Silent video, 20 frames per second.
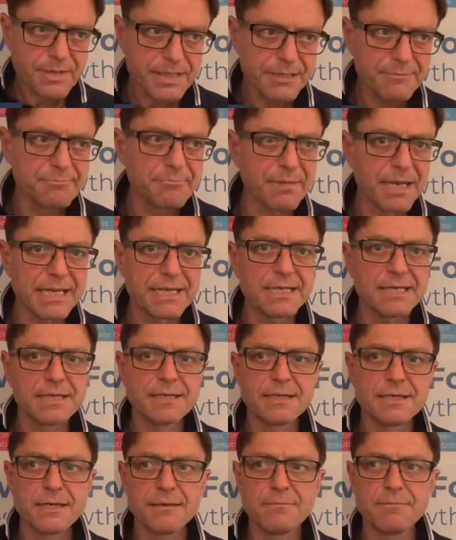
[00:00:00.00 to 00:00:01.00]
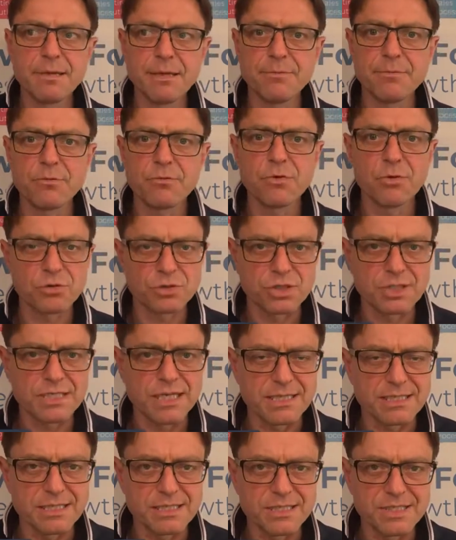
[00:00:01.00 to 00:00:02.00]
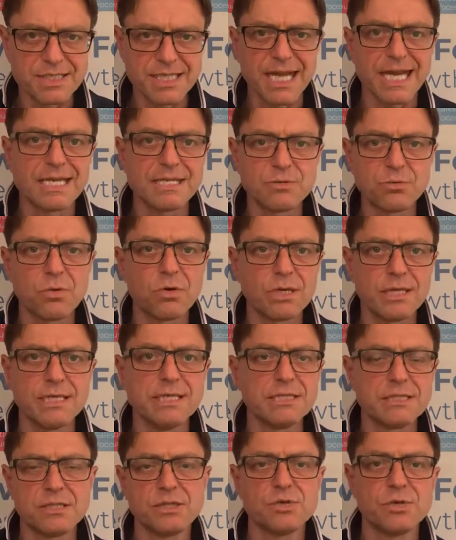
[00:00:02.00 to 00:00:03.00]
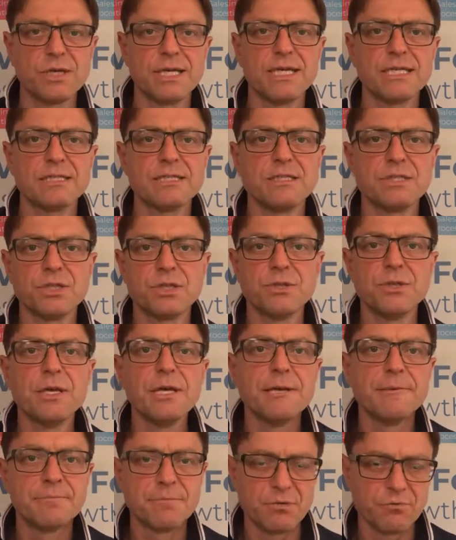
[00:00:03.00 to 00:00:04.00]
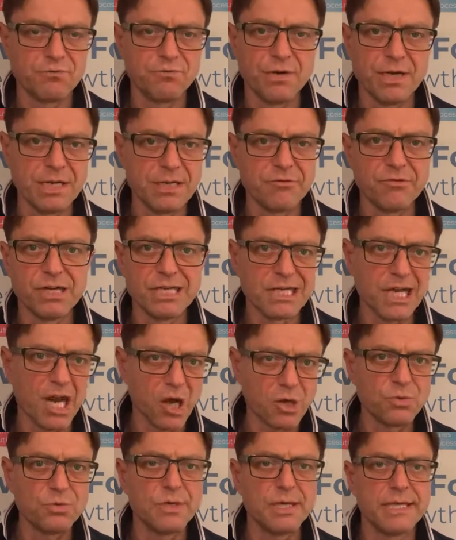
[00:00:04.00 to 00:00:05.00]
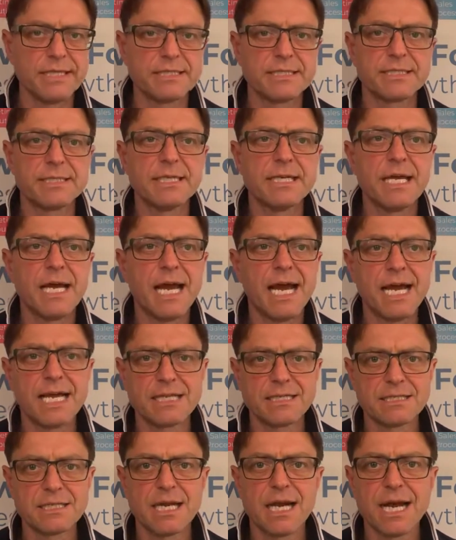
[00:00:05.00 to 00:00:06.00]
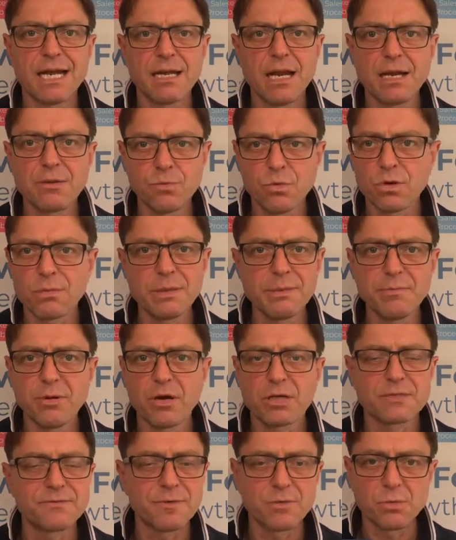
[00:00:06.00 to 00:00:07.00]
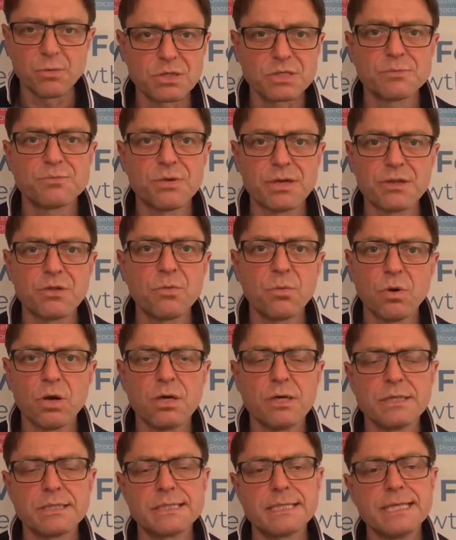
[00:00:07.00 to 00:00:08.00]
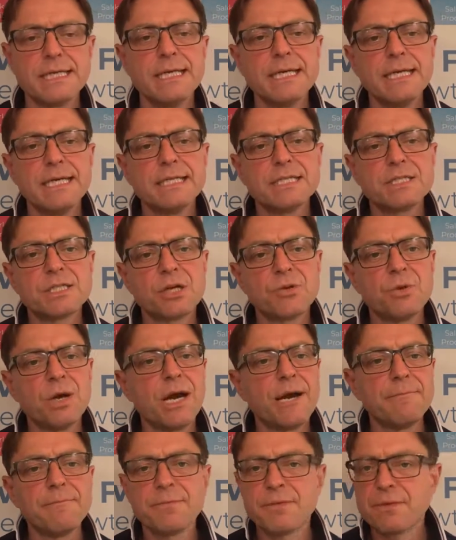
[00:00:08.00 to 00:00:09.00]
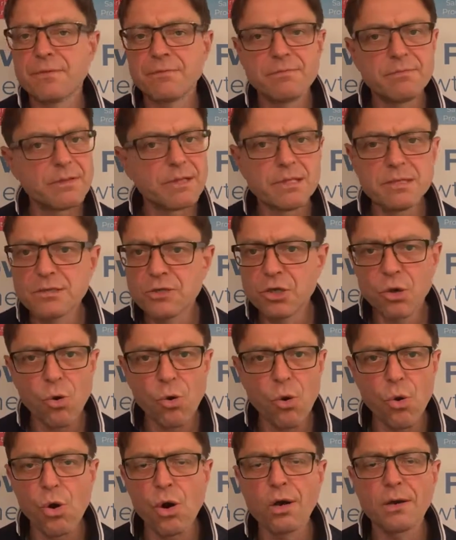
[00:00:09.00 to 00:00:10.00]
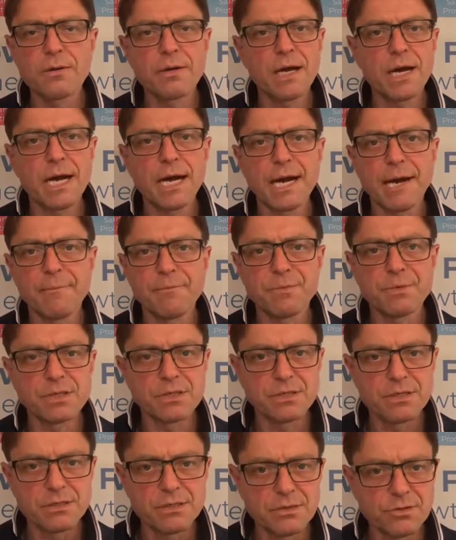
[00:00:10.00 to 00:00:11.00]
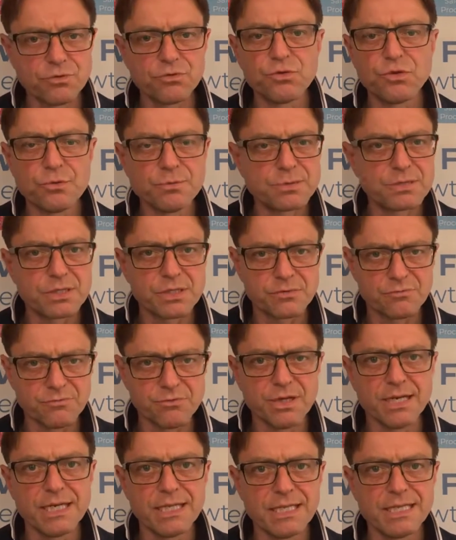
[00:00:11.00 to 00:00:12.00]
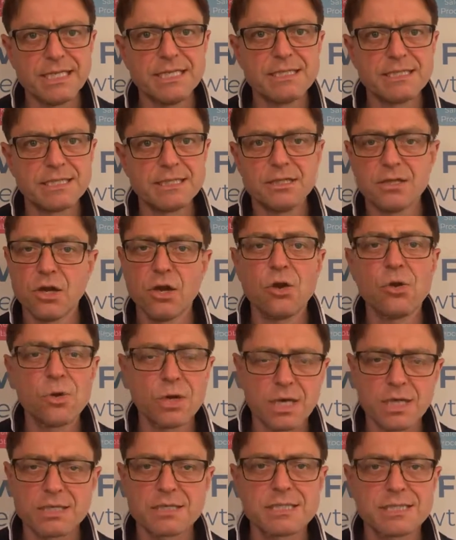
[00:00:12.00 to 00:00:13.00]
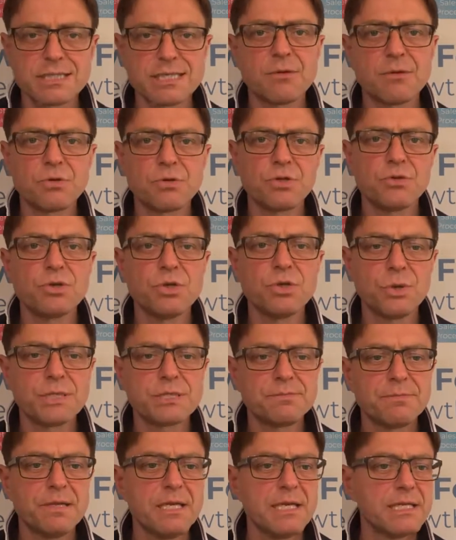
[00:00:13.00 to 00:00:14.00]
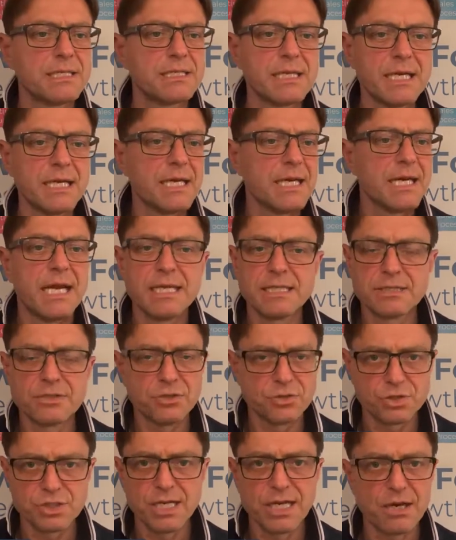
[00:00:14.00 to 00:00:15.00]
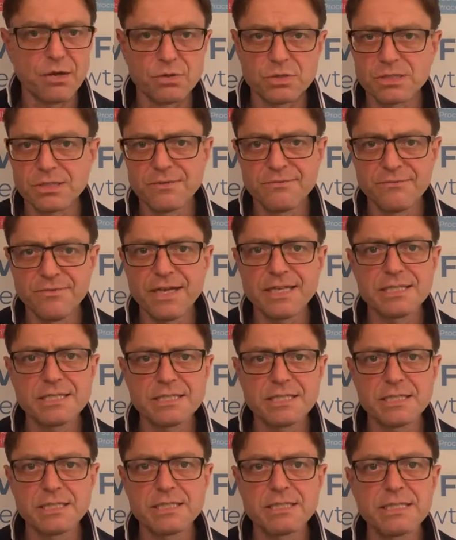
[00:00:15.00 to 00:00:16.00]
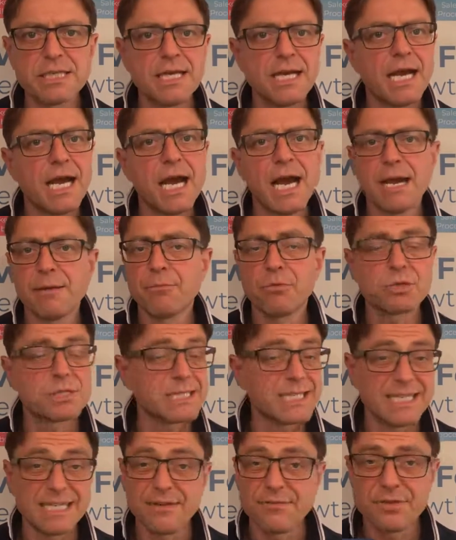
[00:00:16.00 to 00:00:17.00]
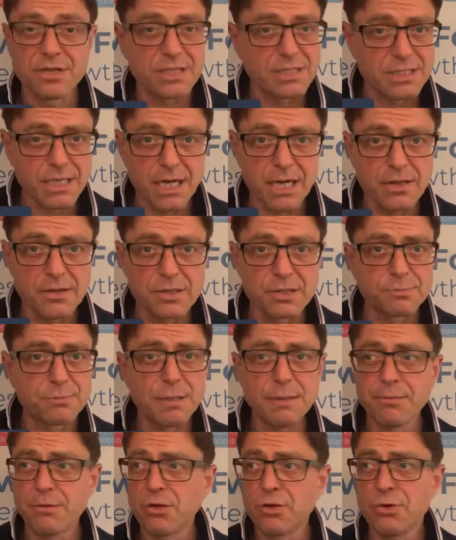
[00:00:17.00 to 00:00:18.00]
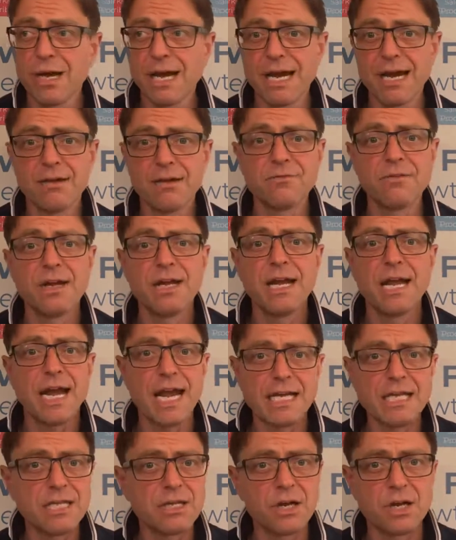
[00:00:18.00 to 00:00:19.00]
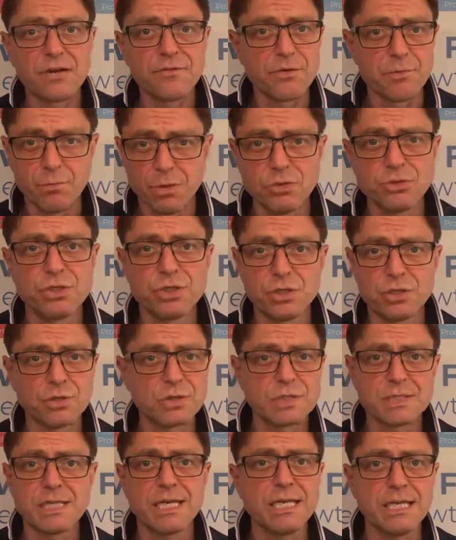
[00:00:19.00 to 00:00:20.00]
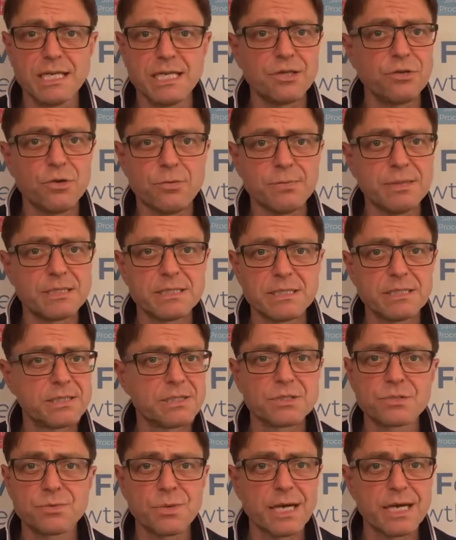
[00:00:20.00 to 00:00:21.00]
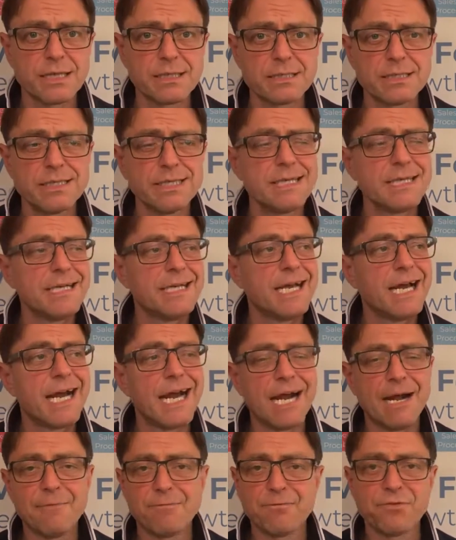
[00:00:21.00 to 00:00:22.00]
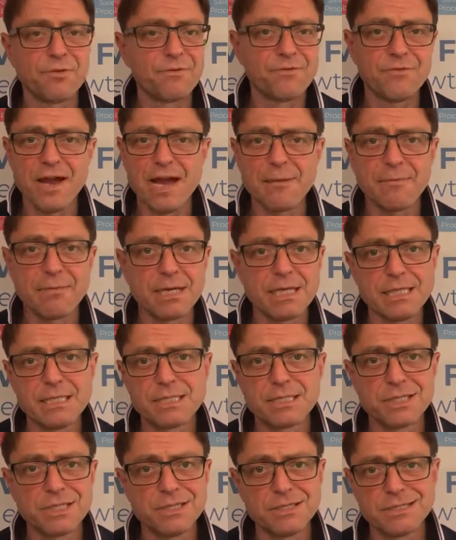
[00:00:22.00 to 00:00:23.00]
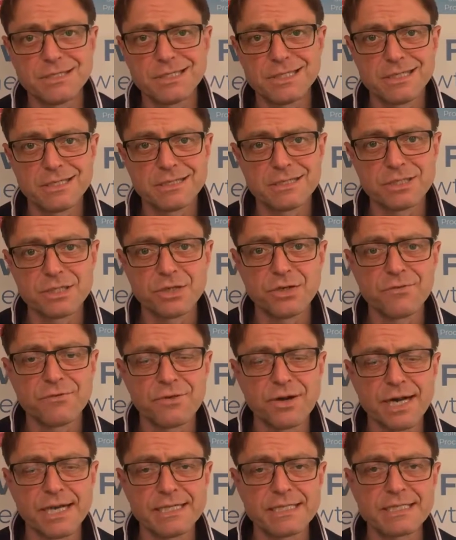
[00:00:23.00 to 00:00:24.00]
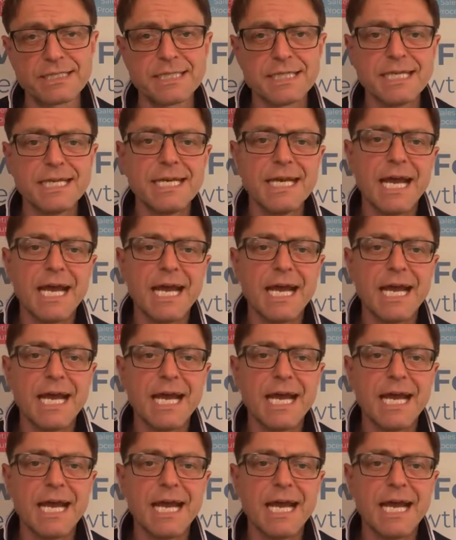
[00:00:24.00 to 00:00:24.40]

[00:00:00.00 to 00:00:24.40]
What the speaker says: make people not just understand what it is that you're here to do, but really, really own it and want to be part of it to spread the word. So core groups that really need to know and understand what your USP is to your shareholders and investors, or significant others, people who have any kind of emotional stake in your business as well, from family to good friends.